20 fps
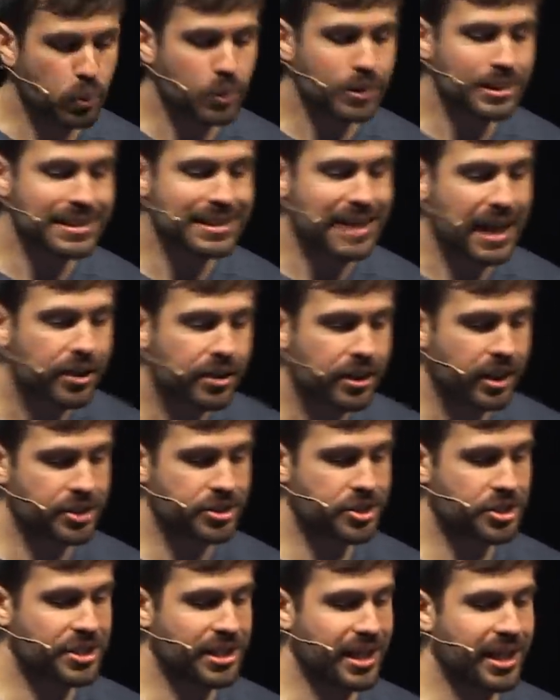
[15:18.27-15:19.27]
will dare to
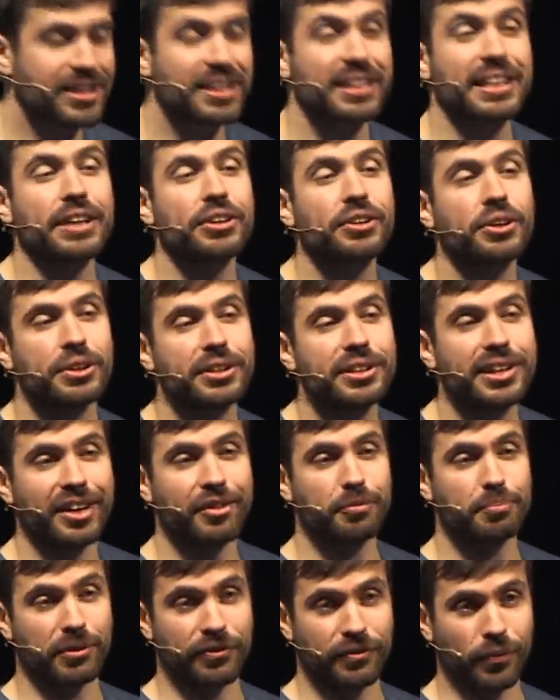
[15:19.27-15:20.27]
undertake that they couldn't
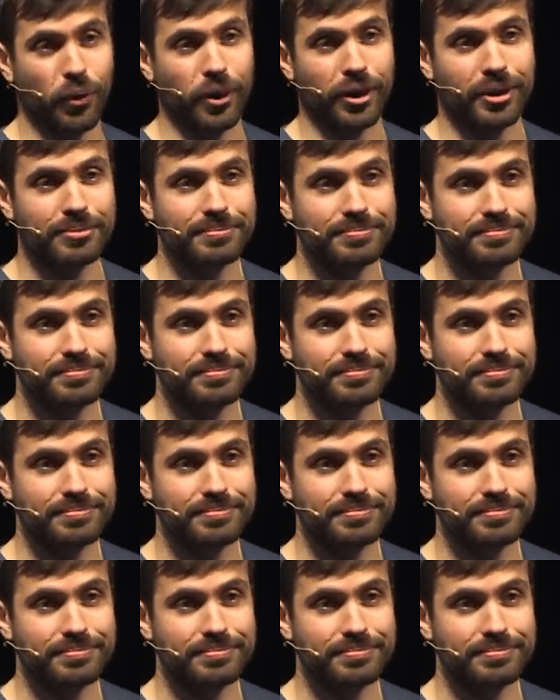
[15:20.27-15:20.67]
have before?